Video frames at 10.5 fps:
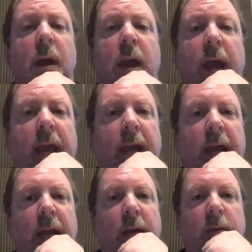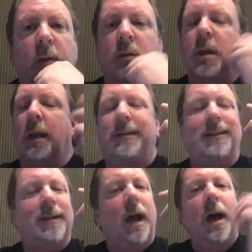And there's a
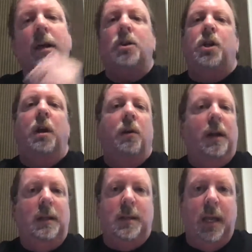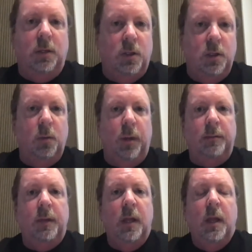ton of charities that do
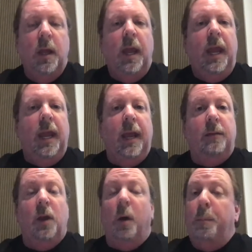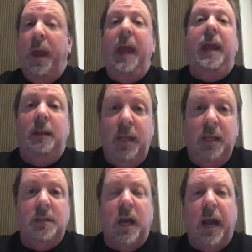it. And they'll pay the
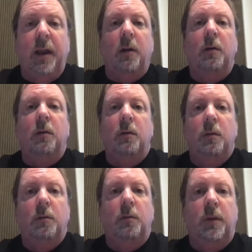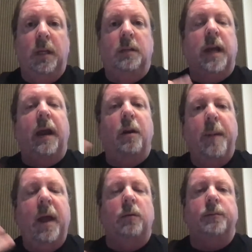entire
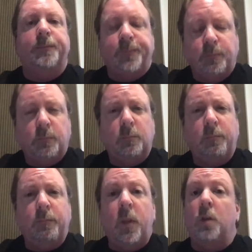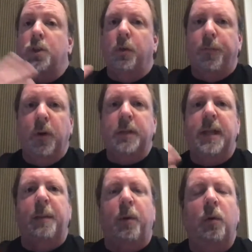amount. So for
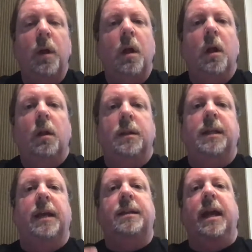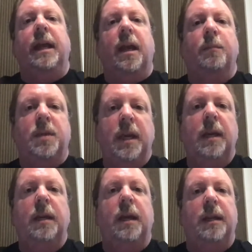example, let's say a tenant comes
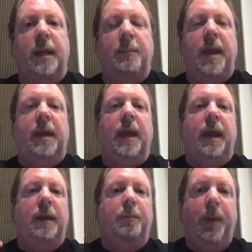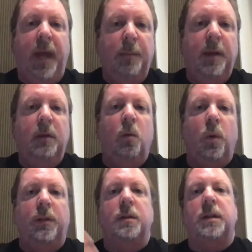in and they make a payment
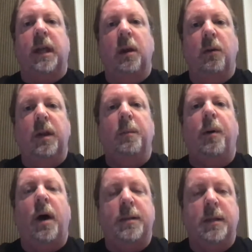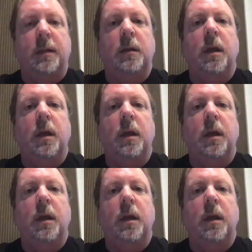with a security deposit